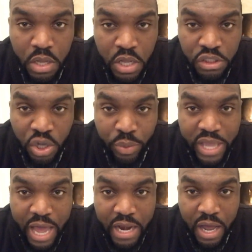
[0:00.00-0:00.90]
So we
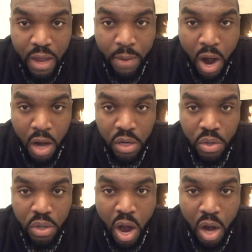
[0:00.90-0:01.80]
got
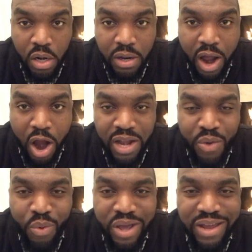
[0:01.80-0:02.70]

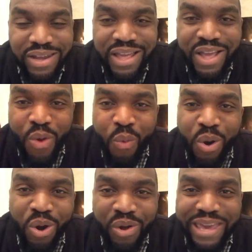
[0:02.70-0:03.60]
Hollywood
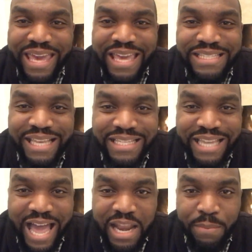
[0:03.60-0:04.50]
World King says,
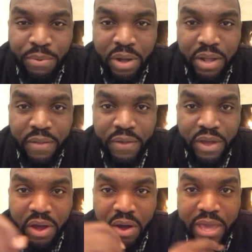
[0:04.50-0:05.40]
got it, bruh.
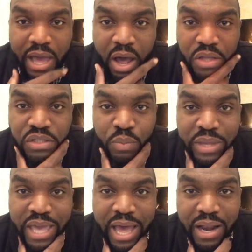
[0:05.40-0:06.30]
Okay, awesome. We
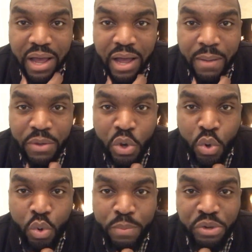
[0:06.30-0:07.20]
got
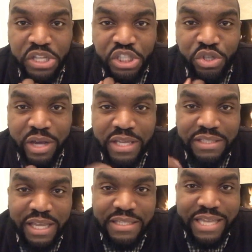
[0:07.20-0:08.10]
Cool Breeze Trucking
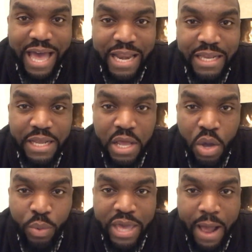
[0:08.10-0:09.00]
says, got it.
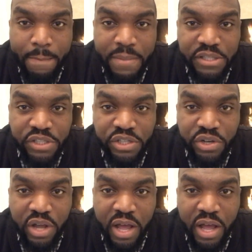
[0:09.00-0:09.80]
We got Mr.